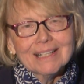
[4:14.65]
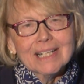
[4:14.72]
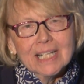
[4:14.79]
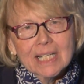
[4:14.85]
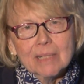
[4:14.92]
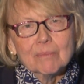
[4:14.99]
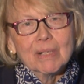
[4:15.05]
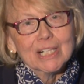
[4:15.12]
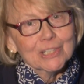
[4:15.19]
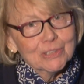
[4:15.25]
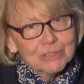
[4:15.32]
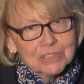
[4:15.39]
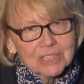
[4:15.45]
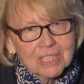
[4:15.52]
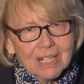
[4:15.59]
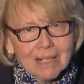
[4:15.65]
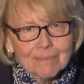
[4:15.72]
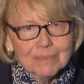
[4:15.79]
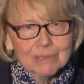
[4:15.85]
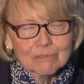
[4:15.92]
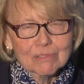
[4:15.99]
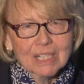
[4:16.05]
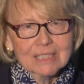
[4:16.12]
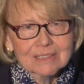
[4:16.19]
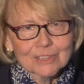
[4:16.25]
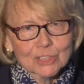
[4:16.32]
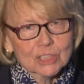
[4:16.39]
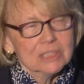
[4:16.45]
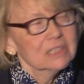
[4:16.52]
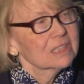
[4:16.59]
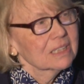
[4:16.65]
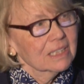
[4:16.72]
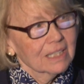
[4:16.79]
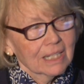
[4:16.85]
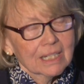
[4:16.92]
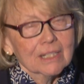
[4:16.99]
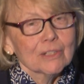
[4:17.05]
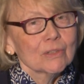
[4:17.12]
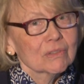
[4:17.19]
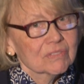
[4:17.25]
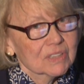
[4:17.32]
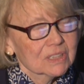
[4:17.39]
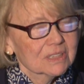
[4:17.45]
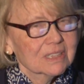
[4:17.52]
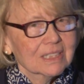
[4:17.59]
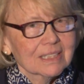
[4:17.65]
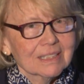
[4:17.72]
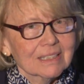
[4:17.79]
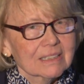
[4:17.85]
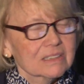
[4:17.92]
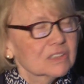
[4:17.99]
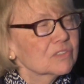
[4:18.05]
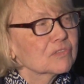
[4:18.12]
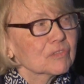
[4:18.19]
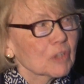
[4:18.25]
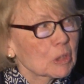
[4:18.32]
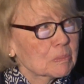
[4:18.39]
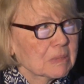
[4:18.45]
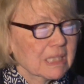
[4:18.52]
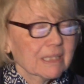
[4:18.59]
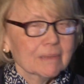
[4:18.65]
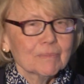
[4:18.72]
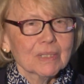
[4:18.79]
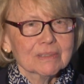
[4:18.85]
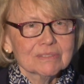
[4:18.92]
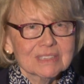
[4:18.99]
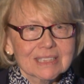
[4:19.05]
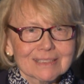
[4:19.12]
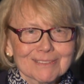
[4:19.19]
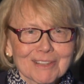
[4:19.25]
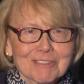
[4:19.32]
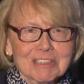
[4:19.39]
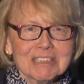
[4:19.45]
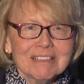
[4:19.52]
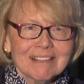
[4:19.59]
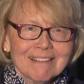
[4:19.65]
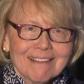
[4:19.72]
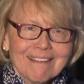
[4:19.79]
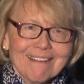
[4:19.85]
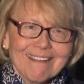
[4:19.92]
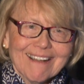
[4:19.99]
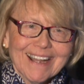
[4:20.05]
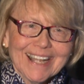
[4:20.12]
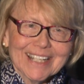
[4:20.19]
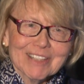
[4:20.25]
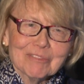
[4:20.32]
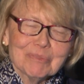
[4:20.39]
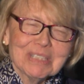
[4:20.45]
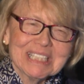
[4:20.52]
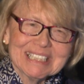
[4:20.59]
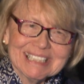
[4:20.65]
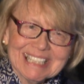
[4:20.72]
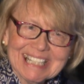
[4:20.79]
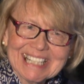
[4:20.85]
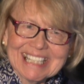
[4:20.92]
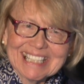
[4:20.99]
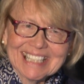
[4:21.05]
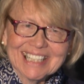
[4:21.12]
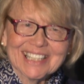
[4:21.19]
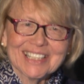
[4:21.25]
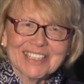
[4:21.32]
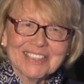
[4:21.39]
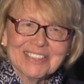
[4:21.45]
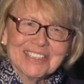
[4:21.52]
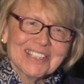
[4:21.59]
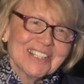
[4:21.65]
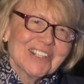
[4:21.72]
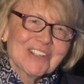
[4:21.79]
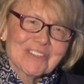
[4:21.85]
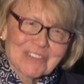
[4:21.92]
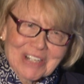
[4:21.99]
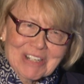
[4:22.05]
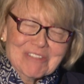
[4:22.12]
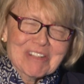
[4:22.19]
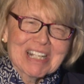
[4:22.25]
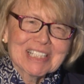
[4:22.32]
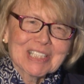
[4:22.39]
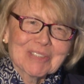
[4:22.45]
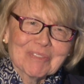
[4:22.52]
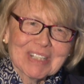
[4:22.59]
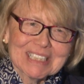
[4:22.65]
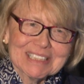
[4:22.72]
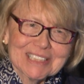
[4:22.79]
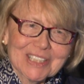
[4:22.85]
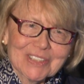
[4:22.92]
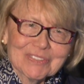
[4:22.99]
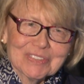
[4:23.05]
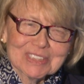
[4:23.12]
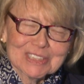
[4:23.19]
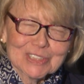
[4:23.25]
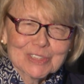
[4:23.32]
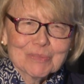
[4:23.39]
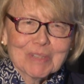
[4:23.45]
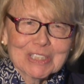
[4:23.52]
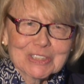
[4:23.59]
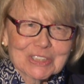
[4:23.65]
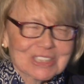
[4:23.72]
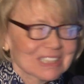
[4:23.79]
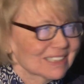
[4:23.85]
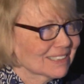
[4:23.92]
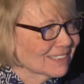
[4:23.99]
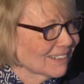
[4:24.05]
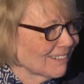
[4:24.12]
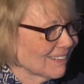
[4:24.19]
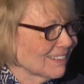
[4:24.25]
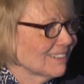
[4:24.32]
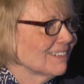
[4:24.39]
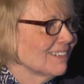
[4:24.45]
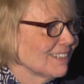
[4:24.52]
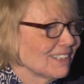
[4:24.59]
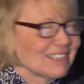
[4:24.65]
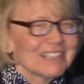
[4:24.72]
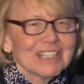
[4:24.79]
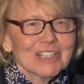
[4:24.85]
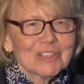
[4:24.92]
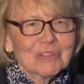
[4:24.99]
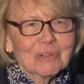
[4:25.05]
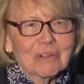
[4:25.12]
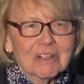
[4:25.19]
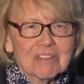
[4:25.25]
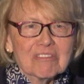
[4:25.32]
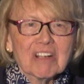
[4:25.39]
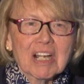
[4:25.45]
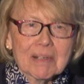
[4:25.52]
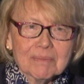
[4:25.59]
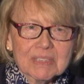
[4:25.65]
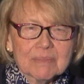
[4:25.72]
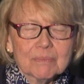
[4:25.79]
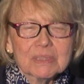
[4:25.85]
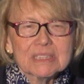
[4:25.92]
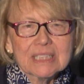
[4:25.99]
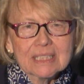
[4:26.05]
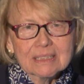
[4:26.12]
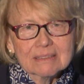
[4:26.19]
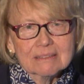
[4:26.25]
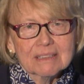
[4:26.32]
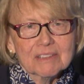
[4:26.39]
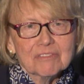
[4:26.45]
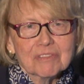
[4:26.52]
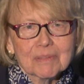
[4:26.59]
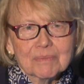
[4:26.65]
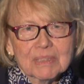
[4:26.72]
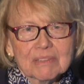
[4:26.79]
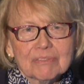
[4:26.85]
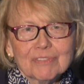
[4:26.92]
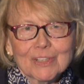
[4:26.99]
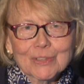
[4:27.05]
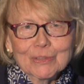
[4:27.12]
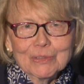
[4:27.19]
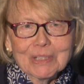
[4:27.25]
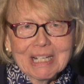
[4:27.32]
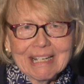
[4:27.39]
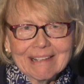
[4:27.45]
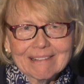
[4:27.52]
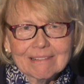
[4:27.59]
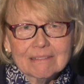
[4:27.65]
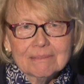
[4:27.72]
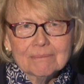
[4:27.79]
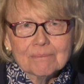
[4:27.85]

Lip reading: in my new job at Rutgers, at a university that is firmly above sea level, I have been reinventing myself as a specialist on the indoor environment, particularly from the fungal angle.